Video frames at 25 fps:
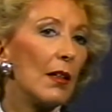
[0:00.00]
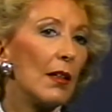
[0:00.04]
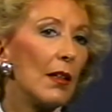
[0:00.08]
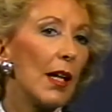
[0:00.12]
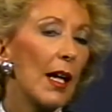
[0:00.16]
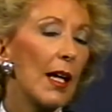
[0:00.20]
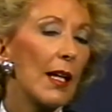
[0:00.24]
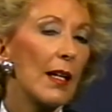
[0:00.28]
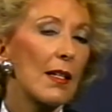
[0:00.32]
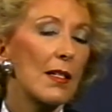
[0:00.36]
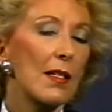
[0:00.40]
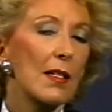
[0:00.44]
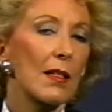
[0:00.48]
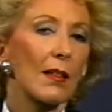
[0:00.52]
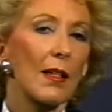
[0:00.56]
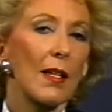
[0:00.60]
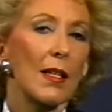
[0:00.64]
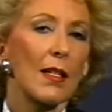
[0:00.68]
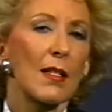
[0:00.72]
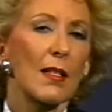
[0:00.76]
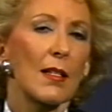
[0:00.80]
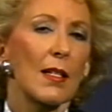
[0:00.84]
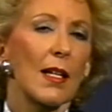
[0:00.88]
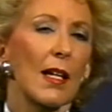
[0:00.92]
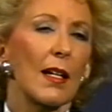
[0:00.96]
And as Lynn
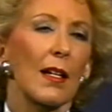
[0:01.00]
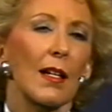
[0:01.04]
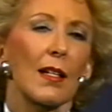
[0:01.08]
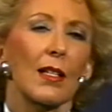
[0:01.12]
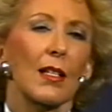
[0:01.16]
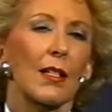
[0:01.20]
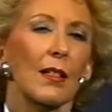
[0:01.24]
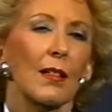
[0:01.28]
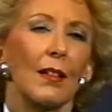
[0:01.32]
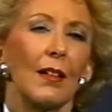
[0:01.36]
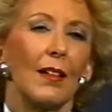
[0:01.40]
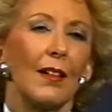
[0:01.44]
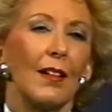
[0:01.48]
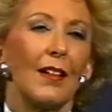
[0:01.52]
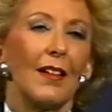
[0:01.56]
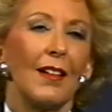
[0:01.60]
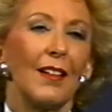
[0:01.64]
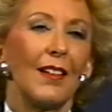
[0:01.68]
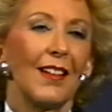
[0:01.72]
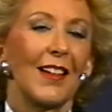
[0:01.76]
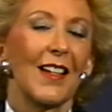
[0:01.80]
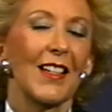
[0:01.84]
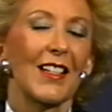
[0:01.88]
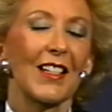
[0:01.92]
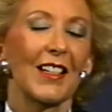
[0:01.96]
said, it's